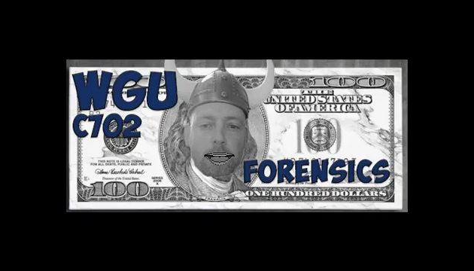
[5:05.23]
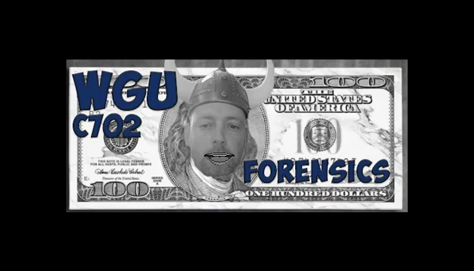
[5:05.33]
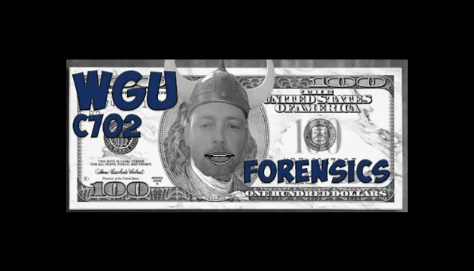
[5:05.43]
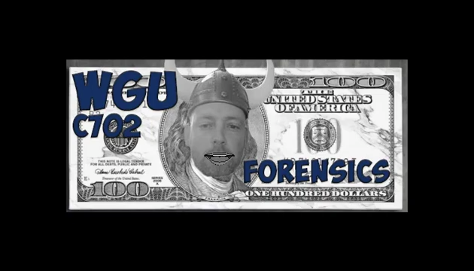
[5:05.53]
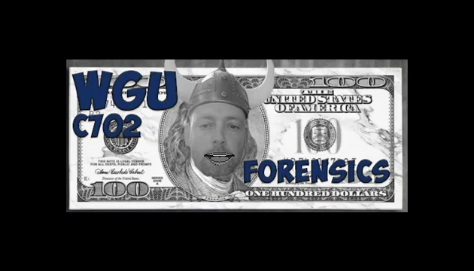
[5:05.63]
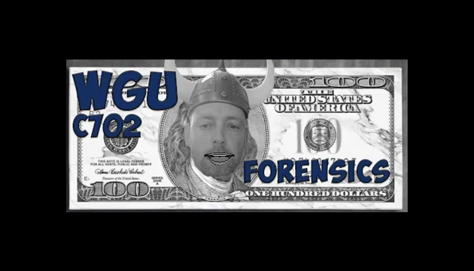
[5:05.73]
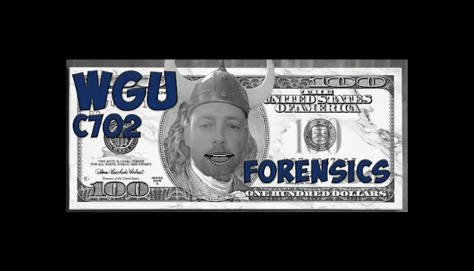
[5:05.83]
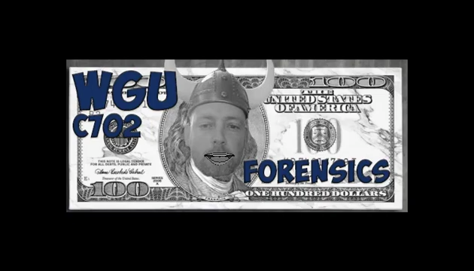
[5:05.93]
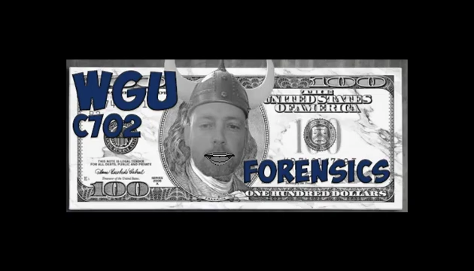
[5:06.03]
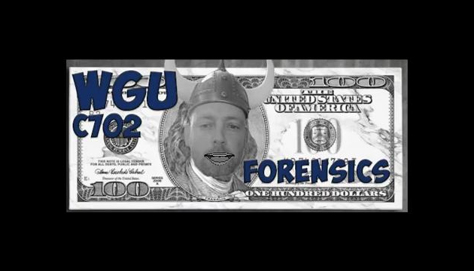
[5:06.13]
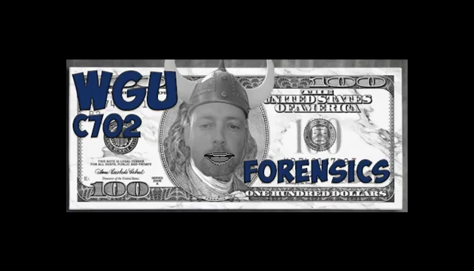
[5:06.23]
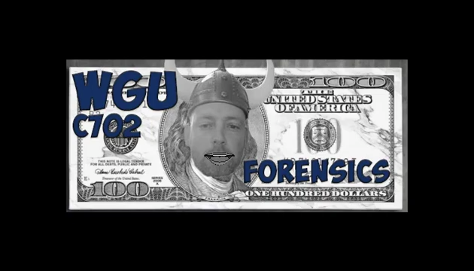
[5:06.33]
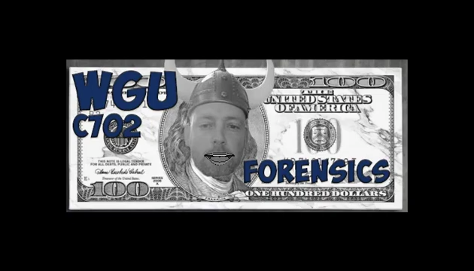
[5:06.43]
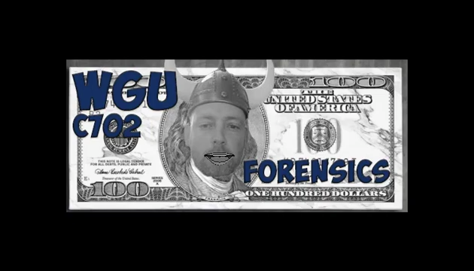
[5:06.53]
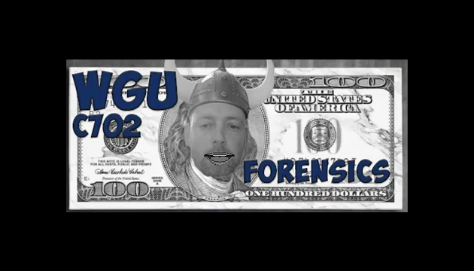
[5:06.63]

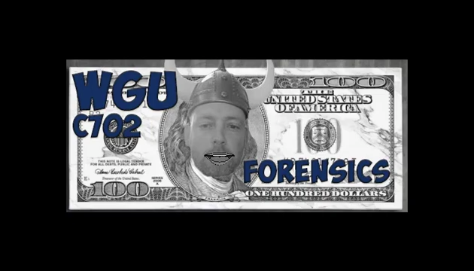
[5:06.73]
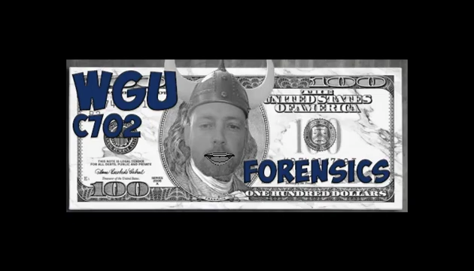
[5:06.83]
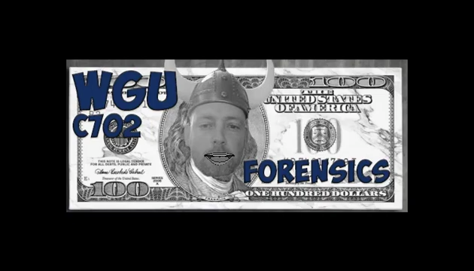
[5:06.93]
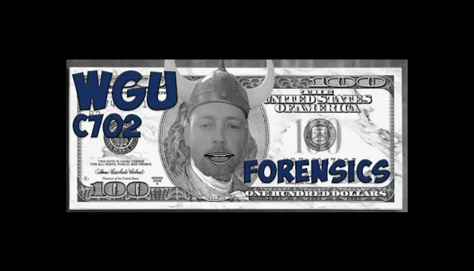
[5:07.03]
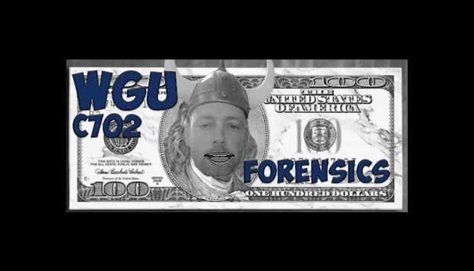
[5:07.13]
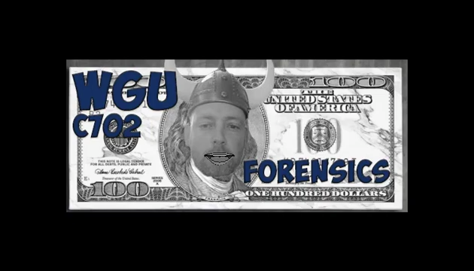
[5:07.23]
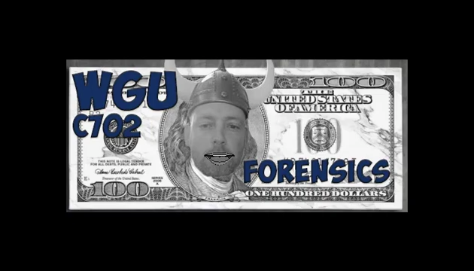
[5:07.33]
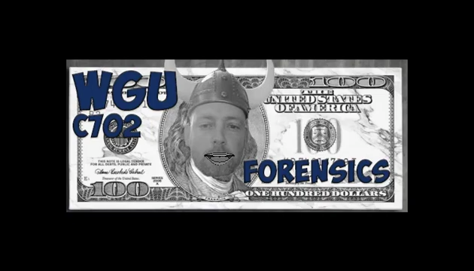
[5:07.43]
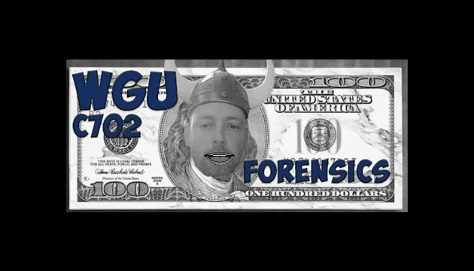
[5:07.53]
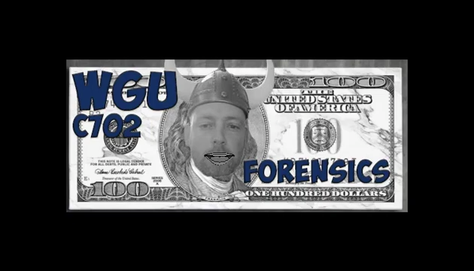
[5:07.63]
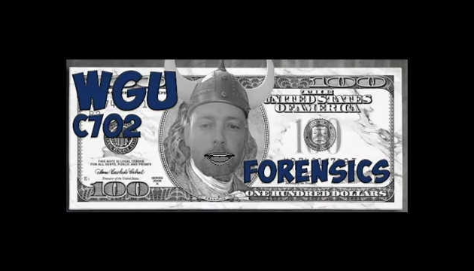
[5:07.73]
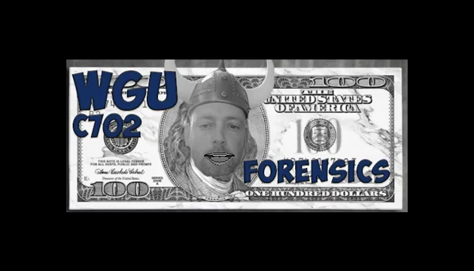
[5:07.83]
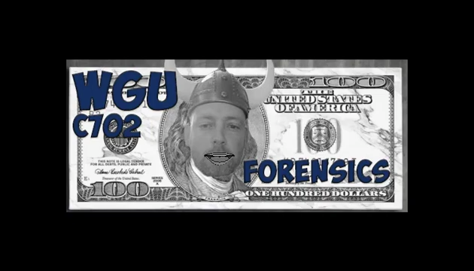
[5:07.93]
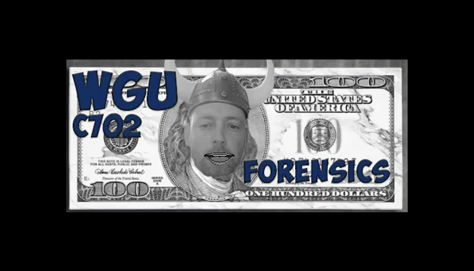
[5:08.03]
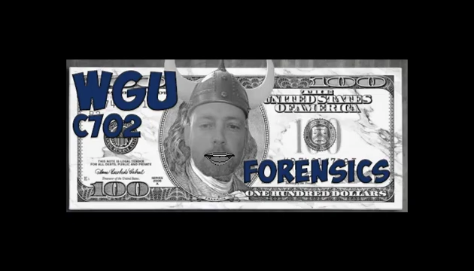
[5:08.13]

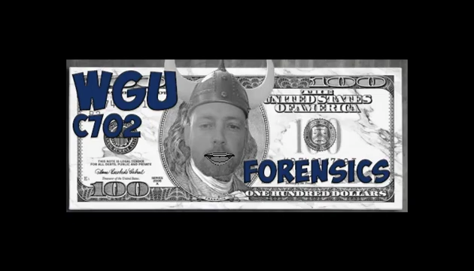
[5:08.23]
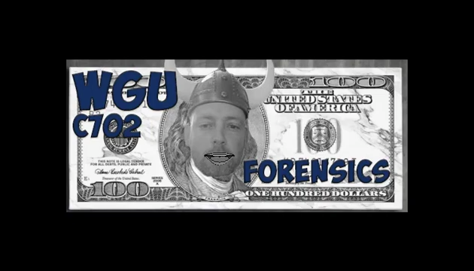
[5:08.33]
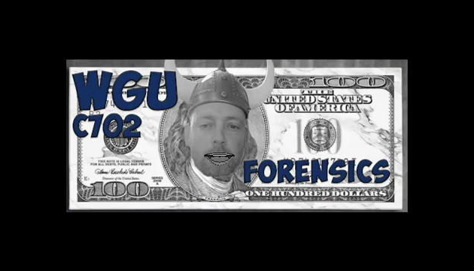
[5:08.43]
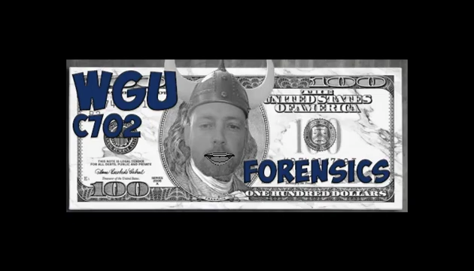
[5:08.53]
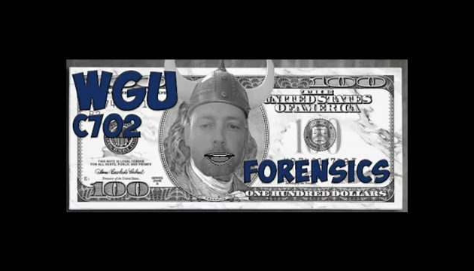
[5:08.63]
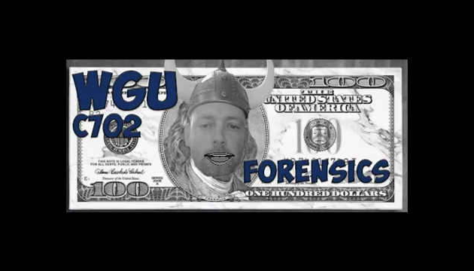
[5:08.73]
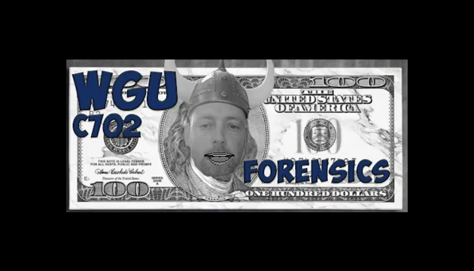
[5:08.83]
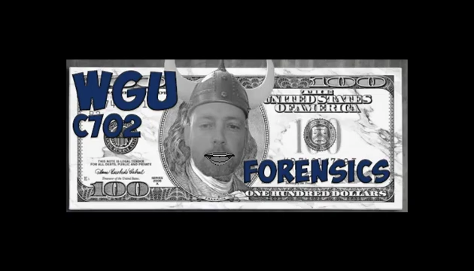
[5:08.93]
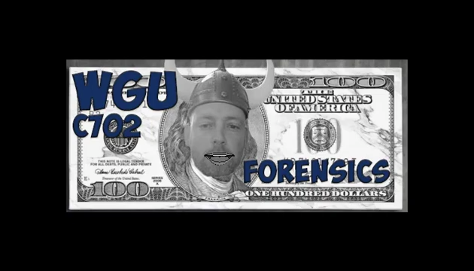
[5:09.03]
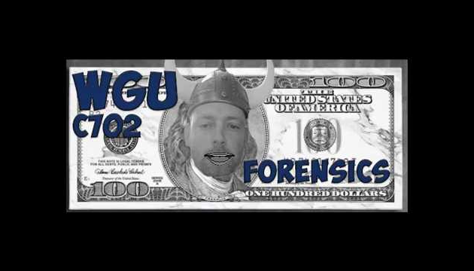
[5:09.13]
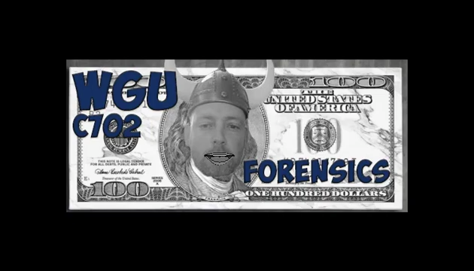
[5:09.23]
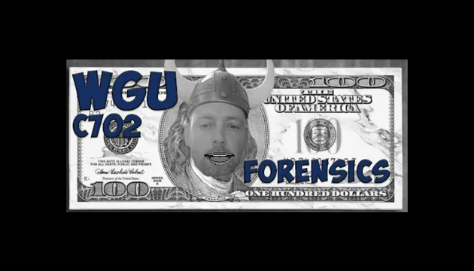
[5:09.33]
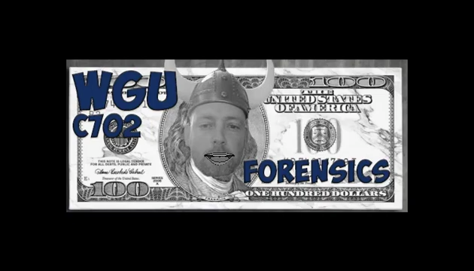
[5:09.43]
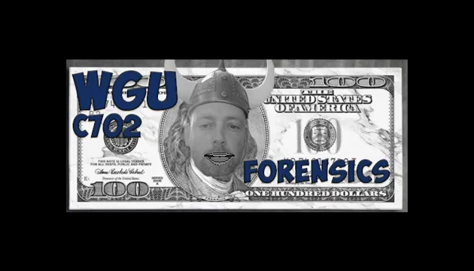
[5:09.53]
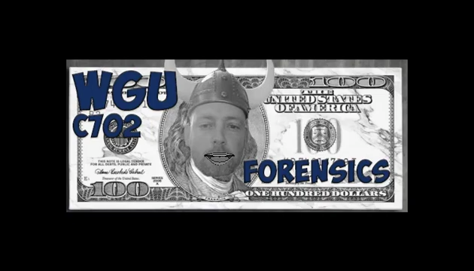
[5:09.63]

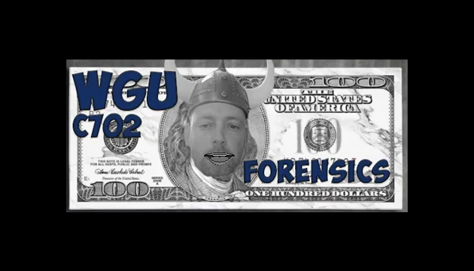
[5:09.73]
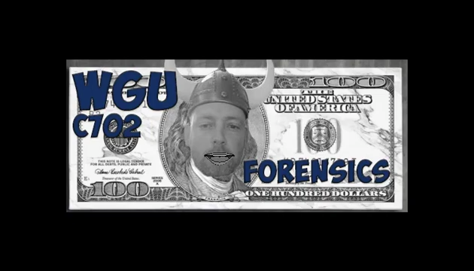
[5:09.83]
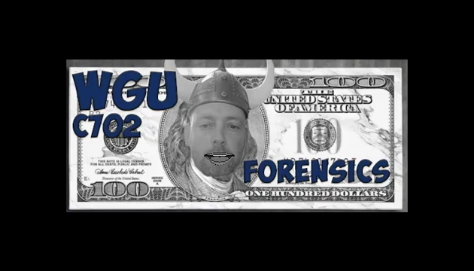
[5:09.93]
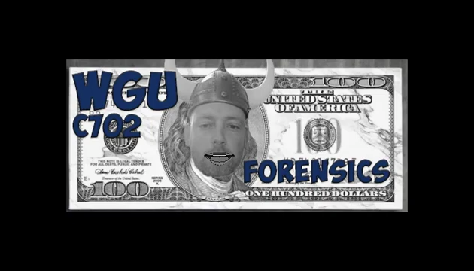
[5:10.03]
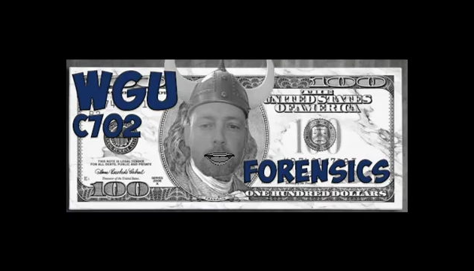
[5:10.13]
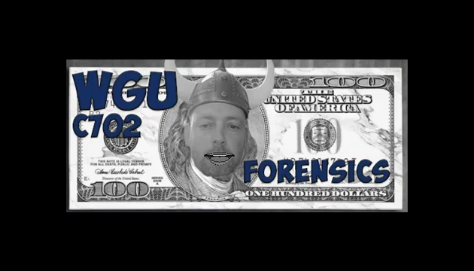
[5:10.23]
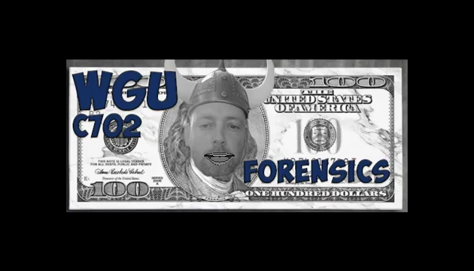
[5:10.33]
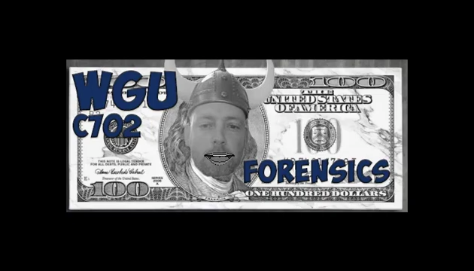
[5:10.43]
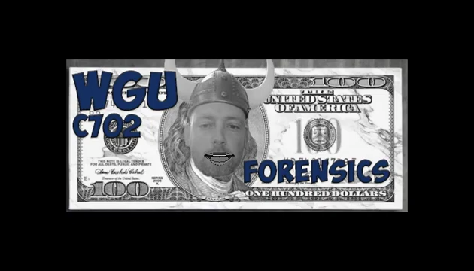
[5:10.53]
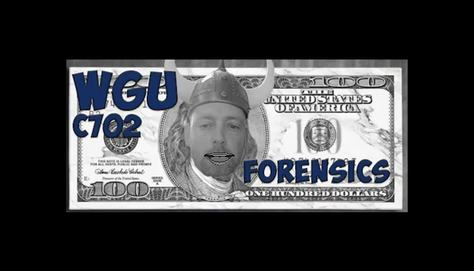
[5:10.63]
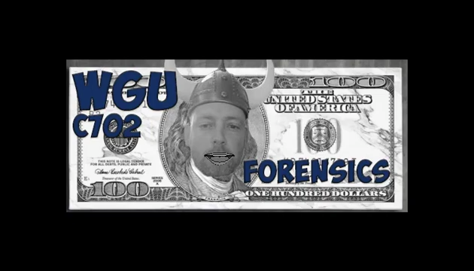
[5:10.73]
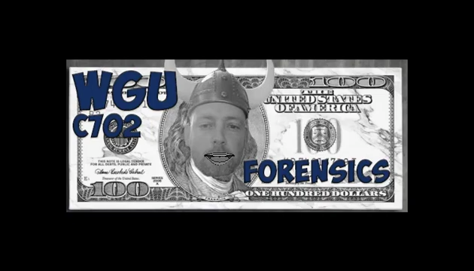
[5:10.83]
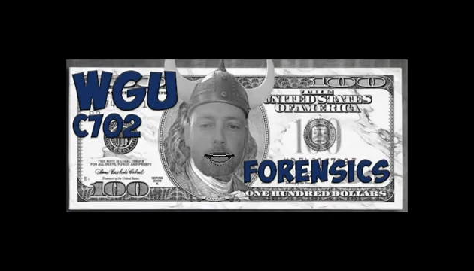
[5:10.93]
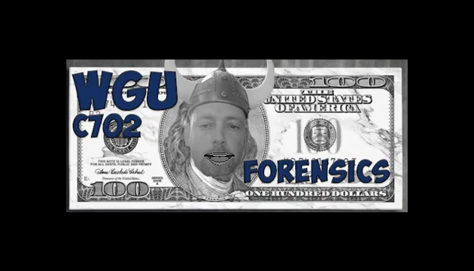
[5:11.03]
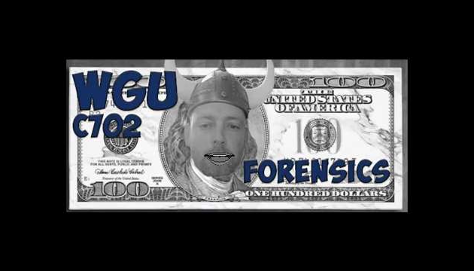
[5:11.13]
[no speech]